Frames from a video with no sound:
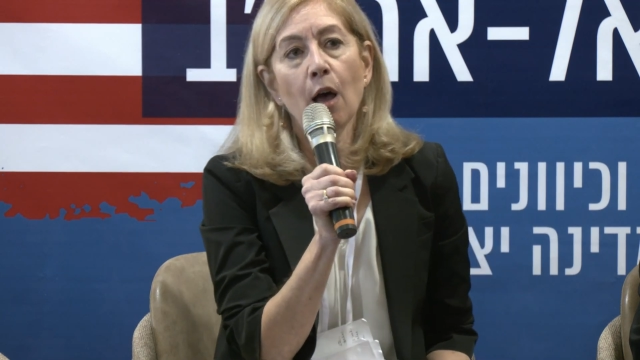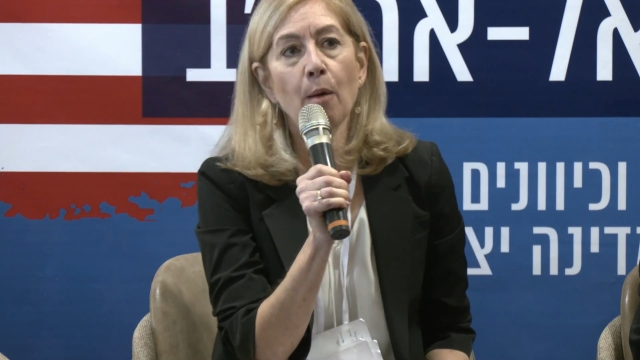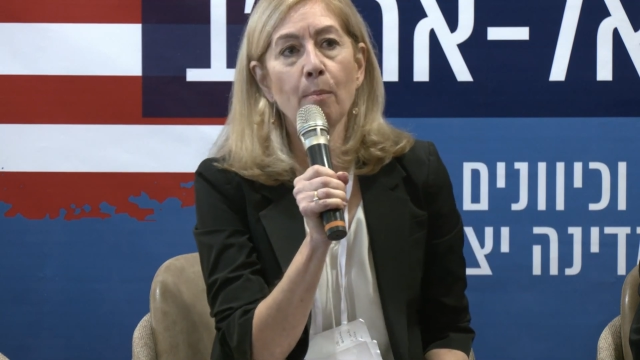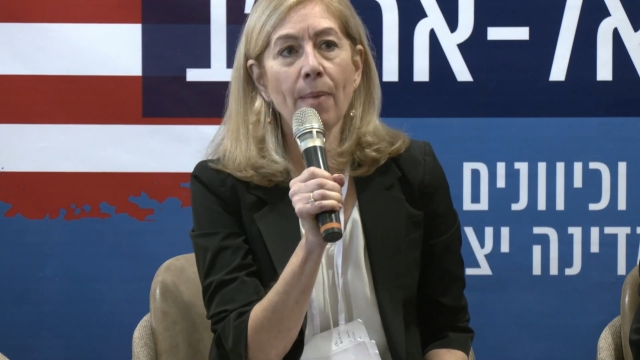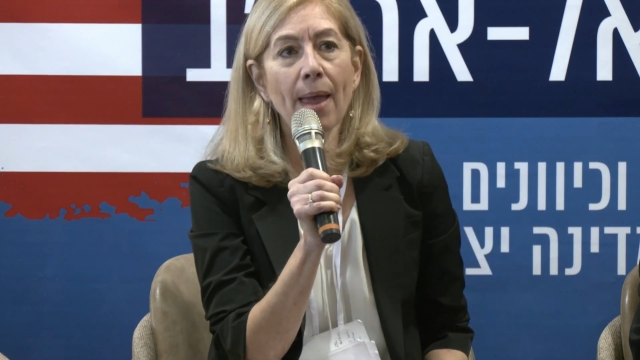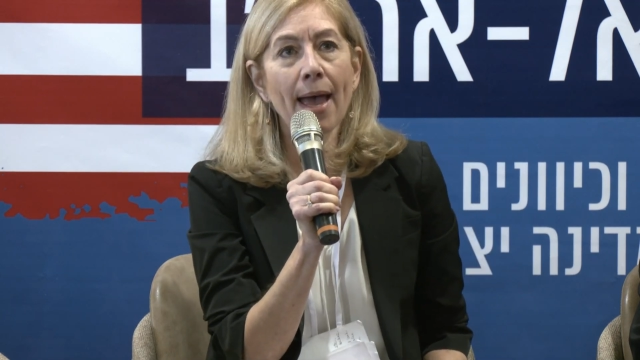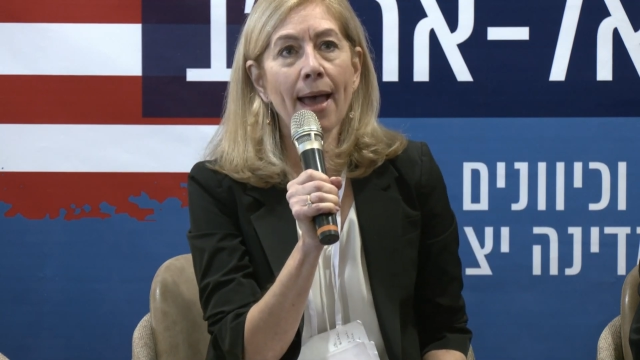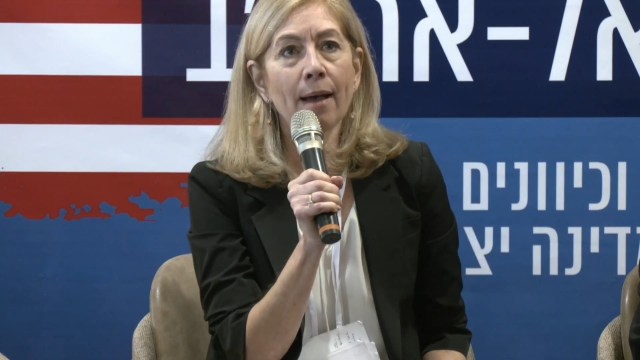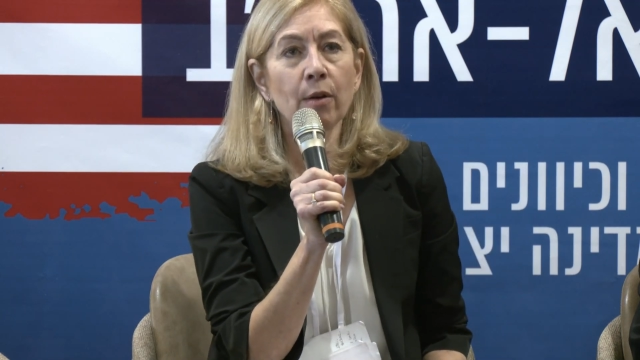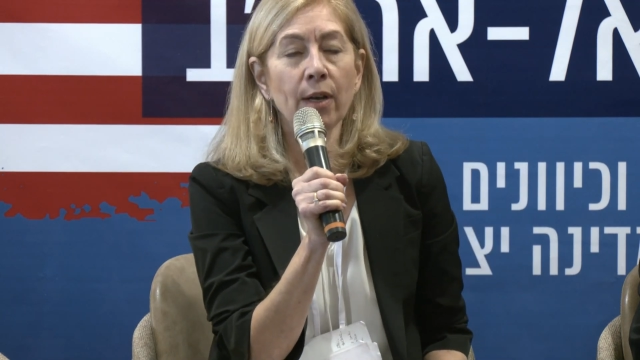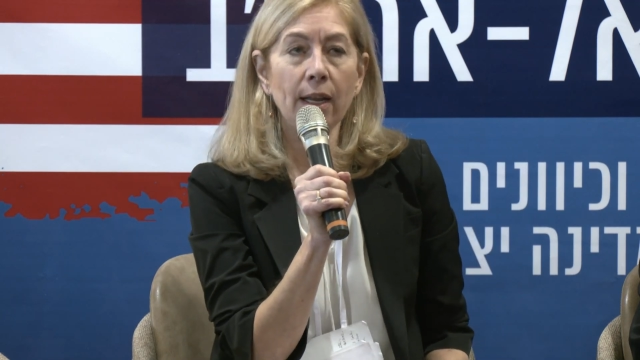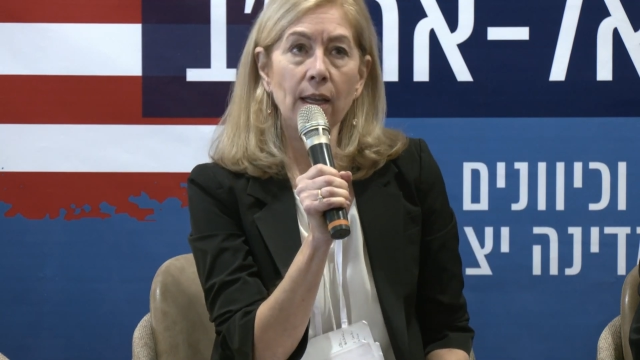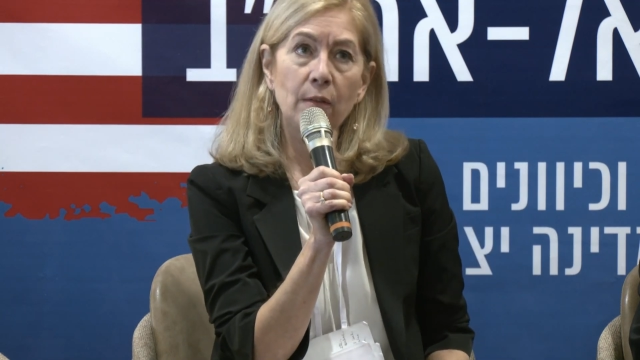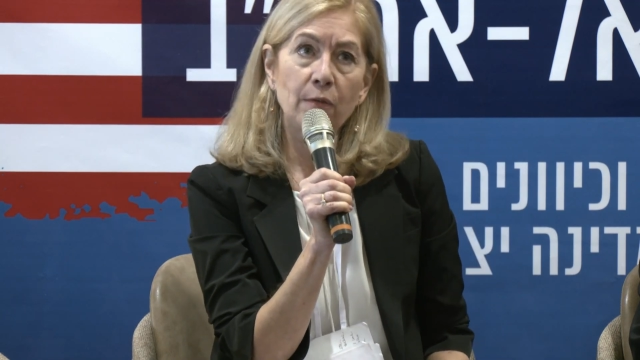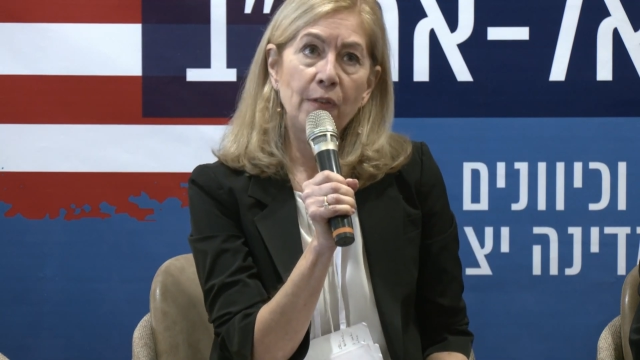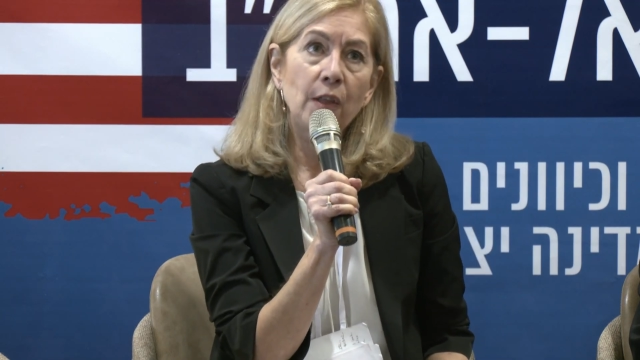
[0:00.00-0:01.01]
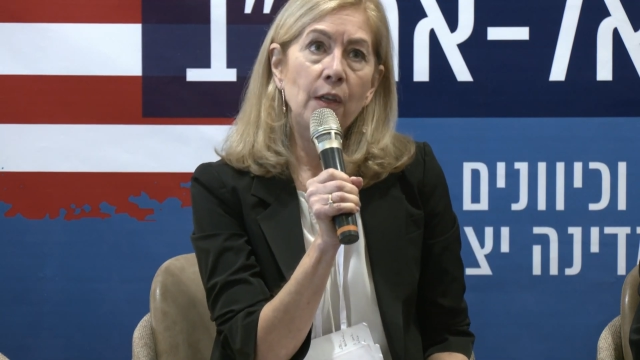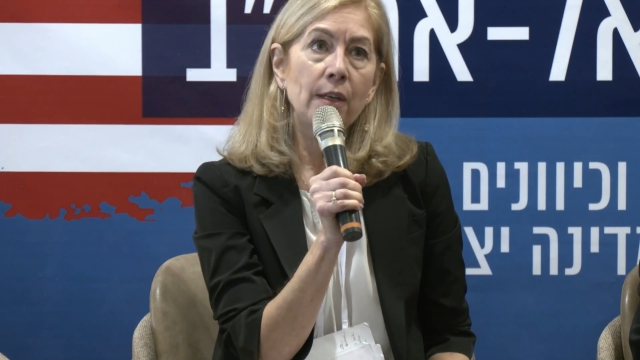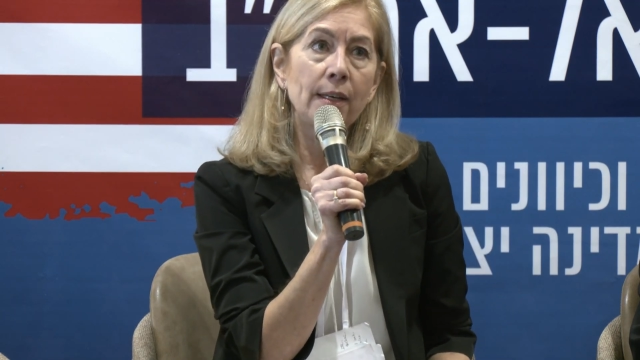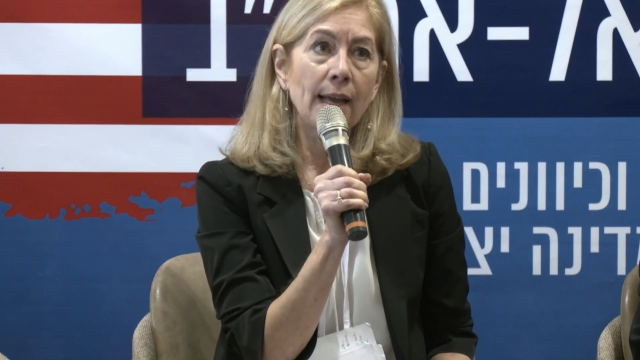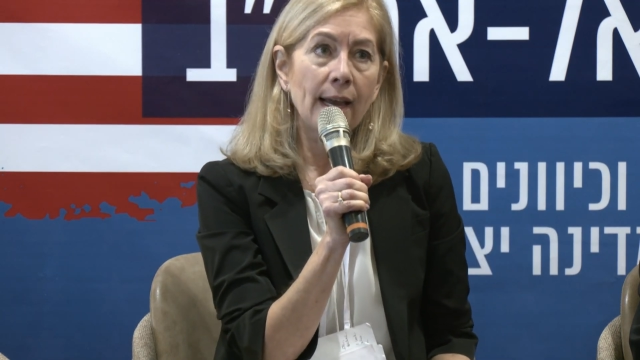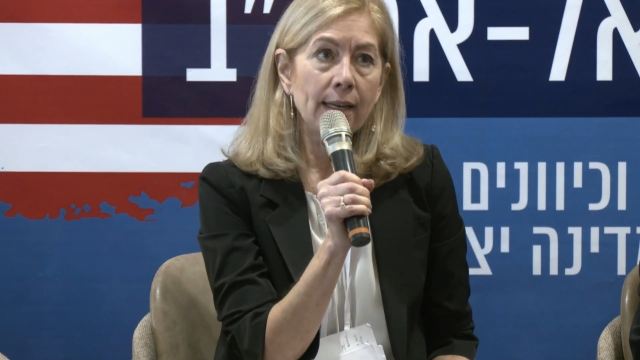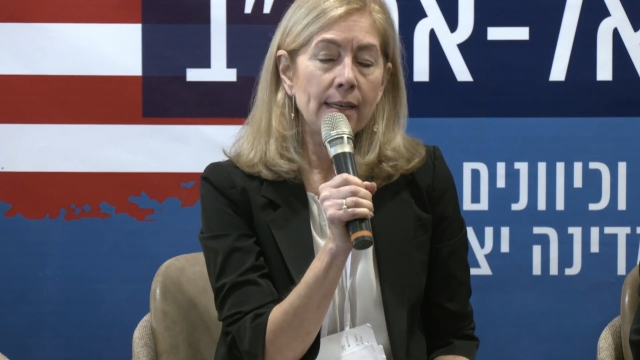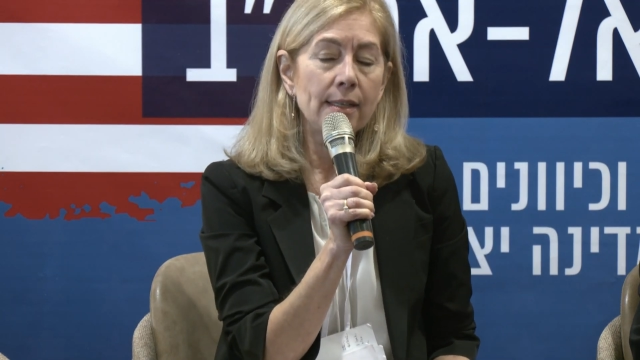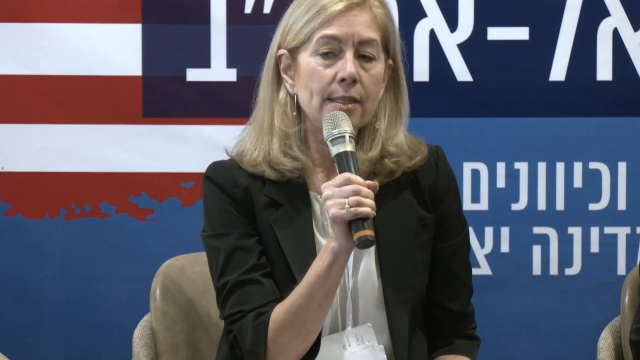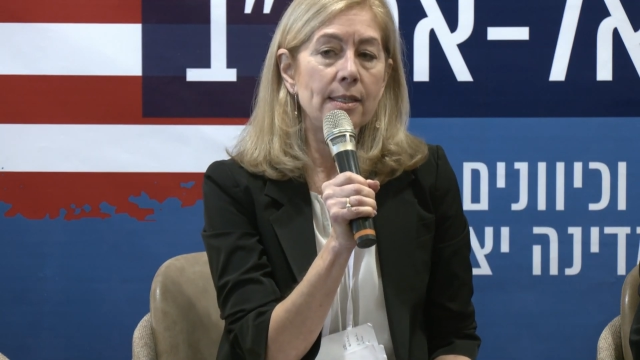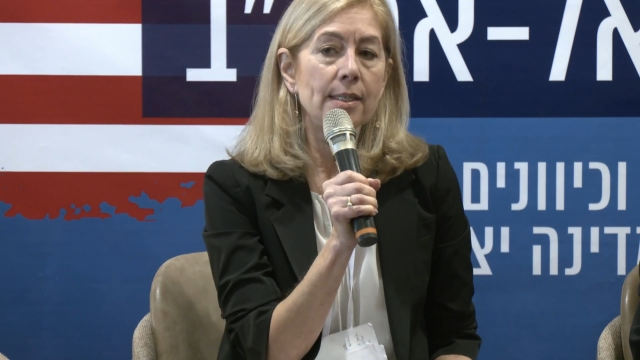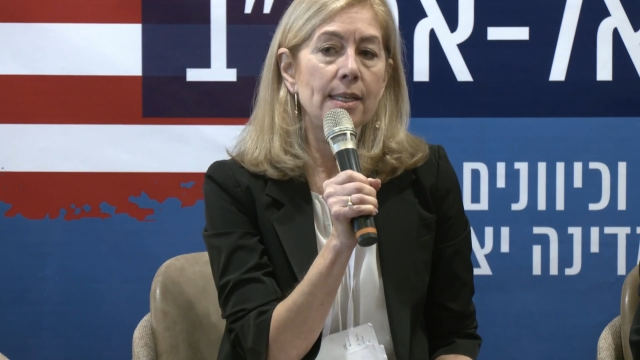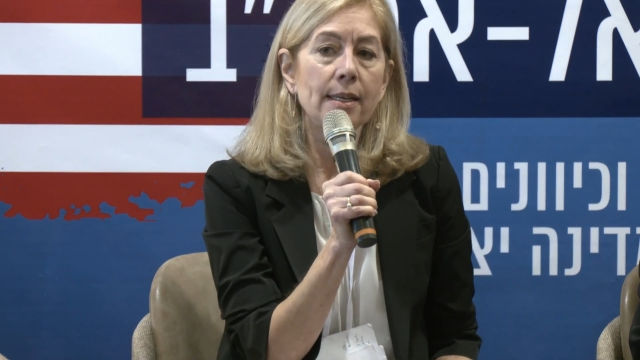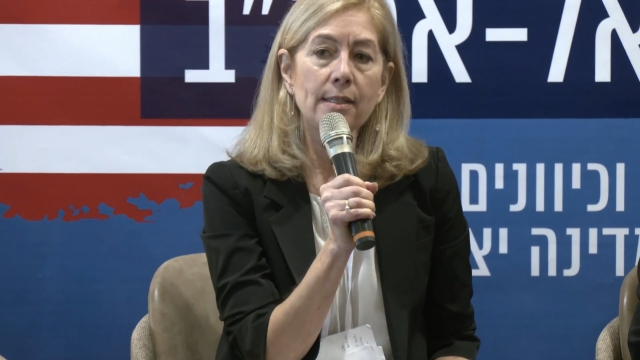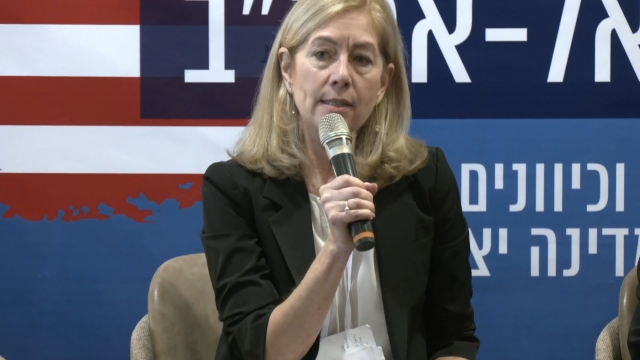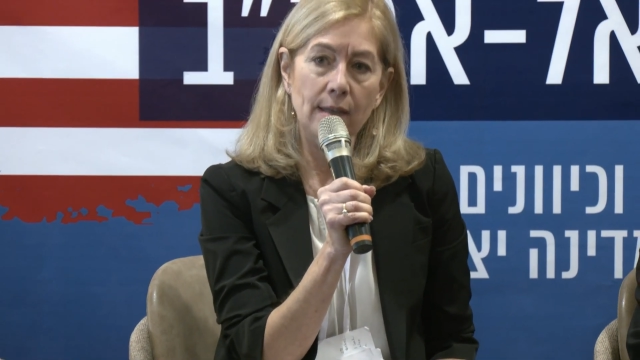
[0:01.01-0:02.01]
about if the United
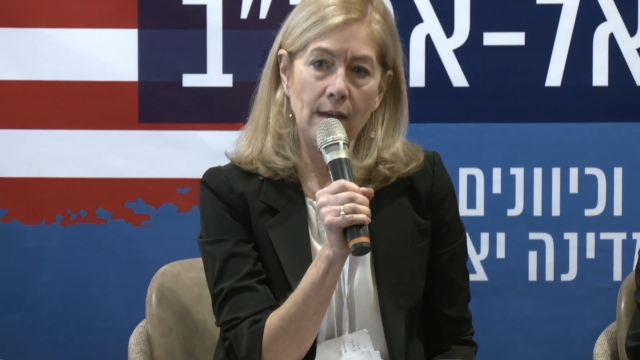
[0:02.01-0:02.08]
States